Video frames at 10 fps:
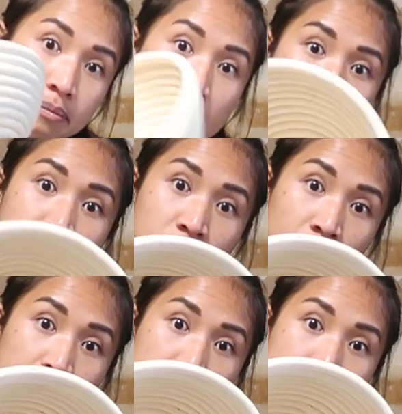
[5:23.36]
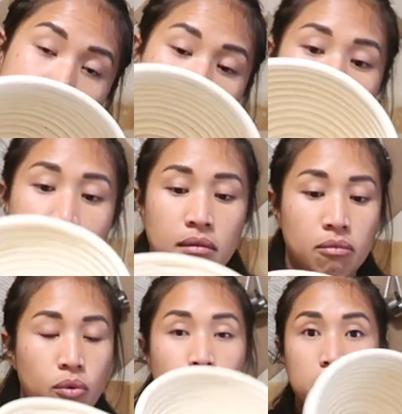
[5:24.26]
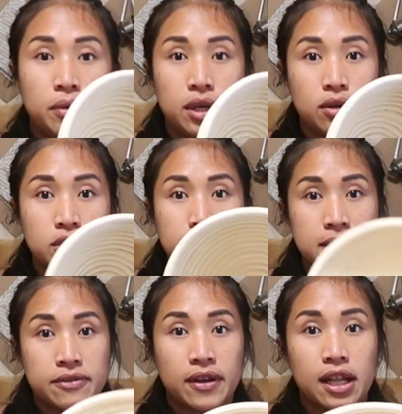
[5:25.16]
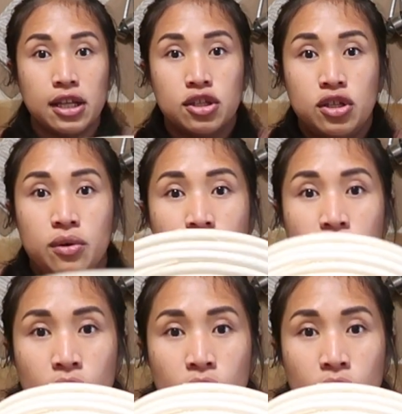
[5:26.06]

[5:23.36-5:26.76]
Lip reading: a Benetton. This is what we use specifically to